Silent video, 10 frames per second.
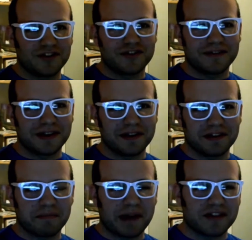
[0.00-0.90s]
various
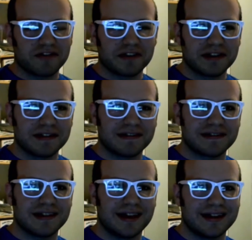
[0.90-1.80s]

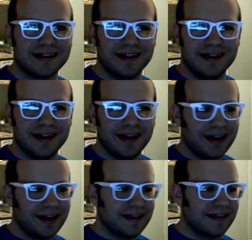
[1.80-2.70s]
pastries and
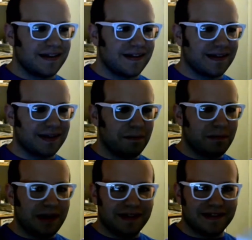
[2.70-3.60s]

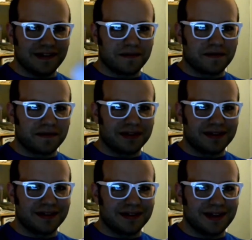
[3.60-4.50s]
meats of the
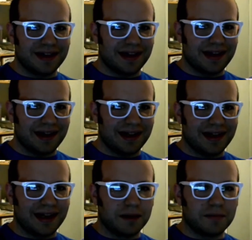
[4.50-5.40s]

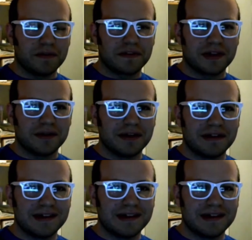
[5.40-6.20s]
animals that you hunt.